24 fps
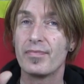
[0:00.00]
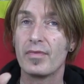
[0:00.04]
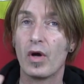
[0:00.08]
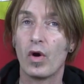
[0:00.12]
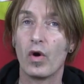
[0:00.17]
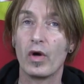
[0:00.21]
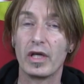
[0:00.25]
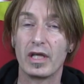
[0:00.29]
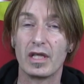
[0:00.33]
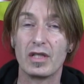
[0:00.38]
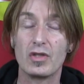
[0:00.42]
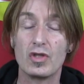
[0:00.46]

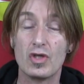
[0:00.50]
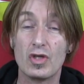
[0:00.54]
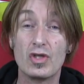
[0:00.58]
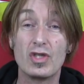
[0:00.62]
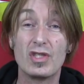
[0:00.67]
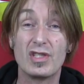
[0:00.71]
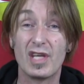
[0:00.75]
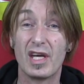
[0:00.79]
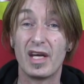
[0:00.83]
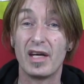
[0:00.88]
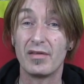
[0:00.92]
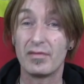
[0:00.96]
you can just
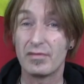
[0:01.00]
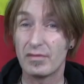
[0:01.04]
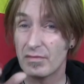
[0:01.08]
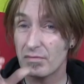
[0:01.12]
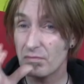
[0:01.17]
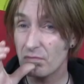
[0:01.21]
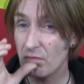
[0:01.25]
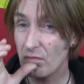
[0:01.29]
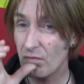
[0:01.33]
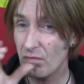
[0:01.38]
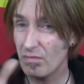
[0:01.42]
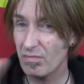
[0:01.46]
say,
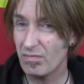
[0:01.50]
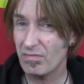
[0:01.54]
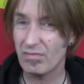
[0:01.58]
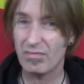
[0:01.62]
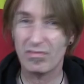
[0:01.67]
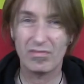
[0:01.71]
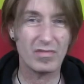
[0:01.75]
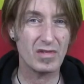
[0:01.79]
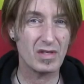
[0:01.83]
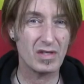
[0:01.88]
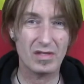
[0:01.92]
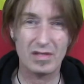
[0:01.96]

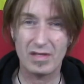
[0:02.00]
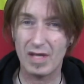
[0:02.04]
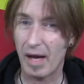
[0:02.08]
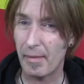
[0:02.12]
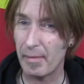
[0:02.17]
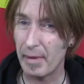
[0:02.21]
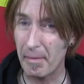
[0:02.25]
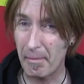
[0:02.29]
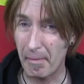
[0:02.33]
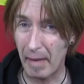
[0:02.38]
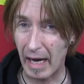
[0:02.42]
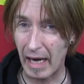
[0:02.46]

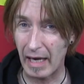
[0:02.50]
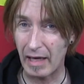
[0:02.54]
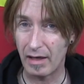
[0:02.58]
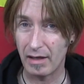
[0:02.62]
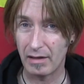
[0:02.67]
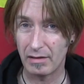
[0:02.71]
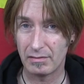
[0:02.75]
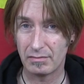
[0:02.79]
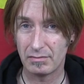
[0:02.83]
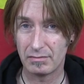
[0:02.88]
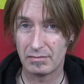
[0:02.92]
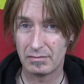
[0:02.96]
sabe mal.
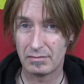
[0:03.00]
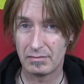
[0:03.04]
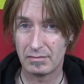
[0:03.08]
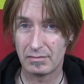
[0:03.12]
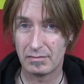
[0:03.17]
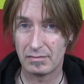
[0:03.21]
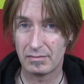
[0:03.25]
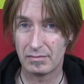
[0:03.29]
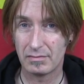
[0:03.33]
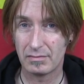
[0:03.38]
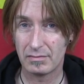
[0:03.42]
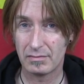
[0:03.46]

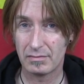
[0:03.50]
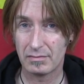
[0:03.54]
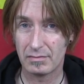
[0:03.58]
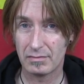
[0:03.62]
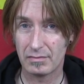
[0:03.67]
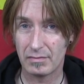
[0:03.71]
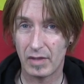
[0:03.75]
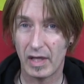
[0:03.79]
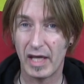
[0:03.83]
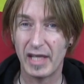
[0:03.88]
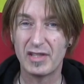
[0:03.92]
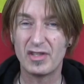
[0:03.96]

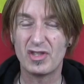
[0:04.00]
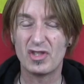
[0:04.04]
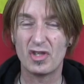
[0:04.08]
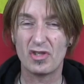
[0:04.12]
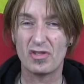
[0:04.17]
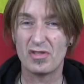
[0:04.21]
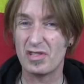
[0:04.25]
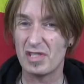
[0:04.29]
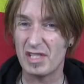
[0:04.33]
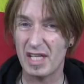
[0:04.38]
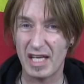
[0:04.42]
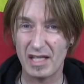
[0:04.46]
It
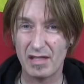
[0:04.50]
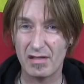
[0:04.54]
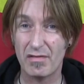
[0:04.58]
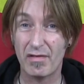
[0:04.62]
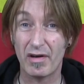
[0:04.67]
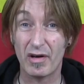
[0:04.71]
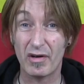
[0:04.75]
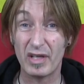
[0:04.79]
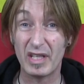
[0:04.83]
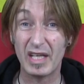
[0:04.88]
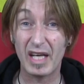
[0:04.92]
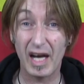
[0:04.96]
doesn't taste
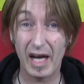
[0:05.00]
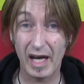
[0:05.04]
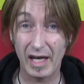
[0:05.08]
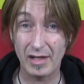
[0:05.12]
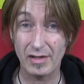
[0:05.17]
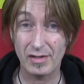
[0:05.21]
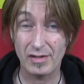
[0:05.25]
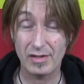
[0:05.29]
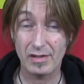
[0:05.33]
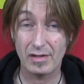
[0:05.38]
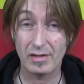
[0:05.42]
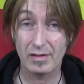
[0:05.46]
very
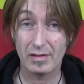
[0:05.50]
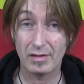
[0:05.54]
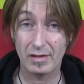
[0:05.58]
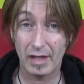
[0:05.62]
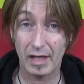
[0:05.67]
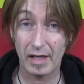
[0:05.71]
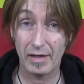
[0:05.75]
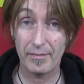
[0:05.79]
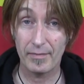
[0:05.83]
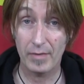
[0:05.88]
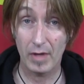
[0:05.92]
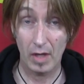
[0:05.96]
nice,
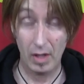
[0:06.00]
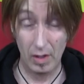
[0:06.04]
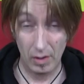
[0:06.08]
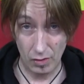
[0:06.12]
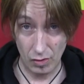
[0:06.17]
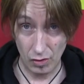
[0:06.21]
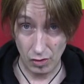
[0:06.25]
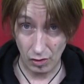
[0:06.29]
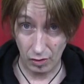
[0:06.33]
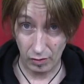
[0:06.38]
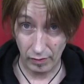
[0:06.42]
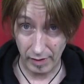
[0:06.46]
yeah?
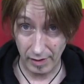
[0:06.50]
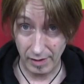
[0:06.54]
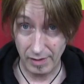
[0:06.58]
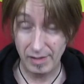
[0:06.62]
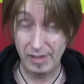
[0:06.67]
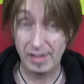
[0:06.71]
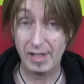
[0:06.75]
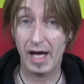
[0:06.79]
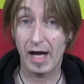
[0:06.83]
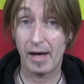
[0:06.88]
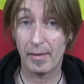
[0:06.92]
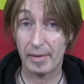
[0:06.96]
So this
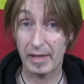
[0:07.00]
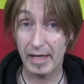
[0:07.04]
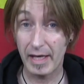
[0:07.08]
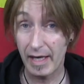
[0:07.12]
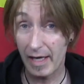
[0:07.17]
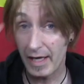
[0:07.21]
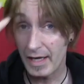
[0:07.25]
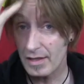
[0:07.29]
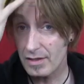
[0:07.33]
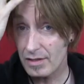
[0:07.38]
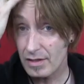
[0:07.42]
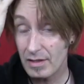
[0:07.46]

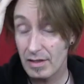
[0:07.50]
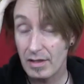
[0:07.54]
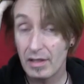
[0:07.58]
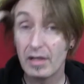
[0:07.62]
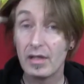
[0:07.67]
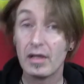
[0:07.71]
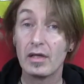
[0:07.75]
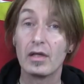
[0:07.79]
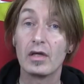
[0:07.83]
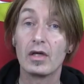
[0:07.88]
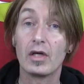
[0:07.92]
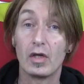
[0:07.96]
saber
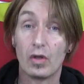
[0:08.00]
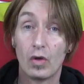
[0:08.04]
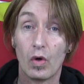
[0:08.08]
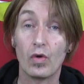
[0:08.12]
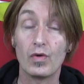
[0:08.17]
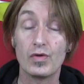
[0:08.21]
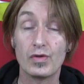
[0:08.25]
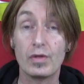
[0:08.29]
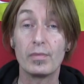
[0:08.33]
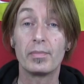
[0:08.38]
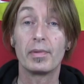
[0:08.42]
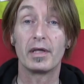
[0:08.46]
can
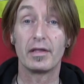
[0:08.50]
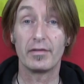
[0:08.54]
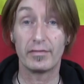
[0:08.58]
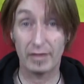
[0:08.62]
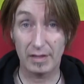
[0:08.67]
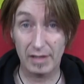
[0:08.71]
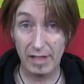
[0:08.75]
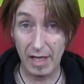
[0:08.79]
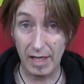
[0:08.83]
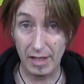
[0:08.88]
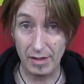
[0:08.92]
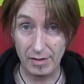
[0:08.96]
also be for
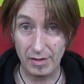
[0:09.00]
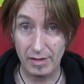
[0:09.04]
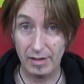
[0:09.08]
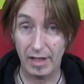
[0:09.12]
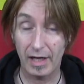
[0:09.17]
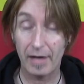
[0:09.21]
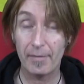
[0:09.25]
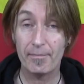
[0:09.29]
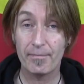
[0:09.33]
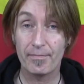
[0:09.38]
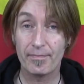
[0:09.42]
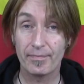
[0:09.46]
taste,
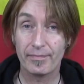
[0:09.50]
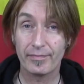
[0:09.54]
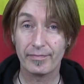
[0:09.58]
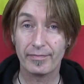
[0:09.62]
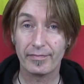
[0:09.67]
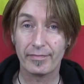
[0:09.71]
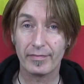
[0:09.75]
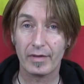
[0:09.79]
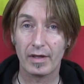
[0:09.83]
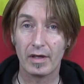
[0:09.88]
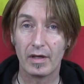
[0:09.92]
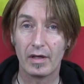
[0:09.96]
yeah?
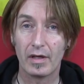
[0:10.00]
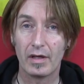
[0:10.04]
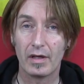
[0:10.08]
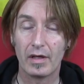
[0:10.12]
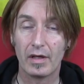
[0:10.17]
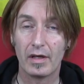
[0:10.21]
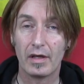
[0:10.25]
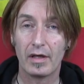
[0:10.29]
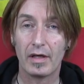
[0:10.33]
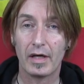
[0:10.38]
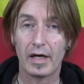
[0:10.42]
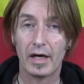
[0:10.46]

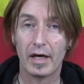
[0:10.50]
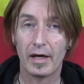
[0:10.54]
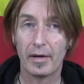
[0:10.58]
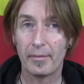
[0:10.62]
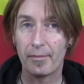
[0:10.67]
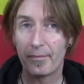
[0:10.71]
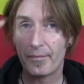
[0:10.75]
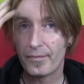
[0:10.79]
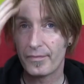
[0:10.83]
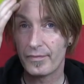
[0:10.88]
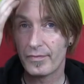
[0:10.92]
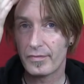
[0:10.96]
¿A
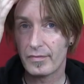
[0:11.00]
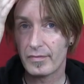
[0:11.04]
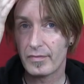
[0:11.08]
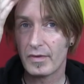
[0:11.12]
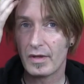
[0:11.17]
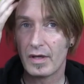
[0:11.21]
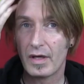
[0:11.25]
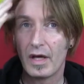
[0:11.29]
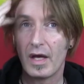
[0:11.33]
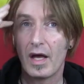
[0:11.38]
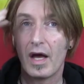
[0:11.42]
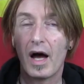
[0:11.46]

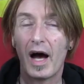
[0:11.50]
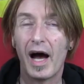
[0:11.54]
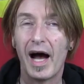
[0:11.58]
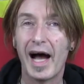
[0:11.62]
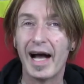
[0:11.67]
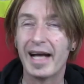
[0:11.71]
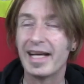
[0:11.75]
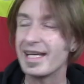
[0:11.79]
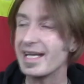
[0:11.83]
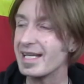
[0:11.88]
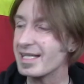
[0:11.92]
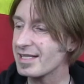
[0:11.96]

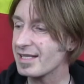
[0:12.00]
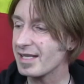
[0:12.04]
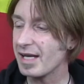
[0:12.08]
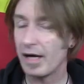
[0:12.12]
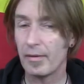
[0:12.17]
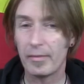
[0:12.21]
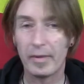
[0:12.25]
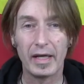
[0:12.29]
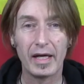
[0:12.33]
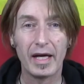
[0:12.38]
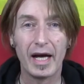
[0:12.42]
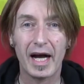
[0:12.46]
qué
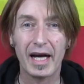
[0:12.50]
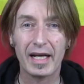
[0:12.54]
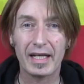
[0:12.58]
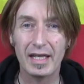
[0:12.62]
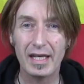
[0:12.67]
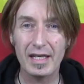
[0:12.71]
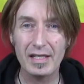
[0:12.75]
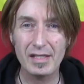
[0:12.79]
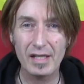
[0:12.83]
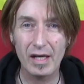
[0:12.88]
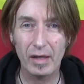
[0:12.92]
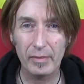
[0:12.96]
sabe
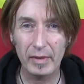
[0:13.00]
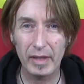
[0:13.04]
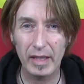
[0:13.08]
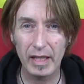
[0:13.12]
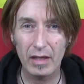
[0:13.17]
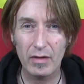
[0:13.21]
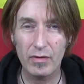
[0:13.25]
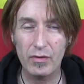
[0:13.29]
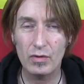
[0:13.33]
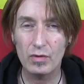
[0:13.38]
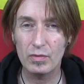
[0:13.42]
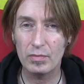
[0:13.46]

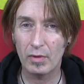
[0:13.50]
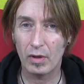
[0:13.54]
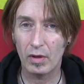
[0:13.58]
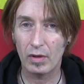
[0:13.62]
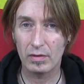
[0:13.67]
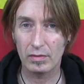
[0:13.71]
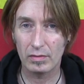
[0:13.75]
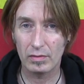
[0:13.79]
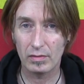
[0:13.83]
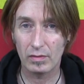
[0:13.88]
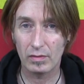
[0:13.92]
el zumo?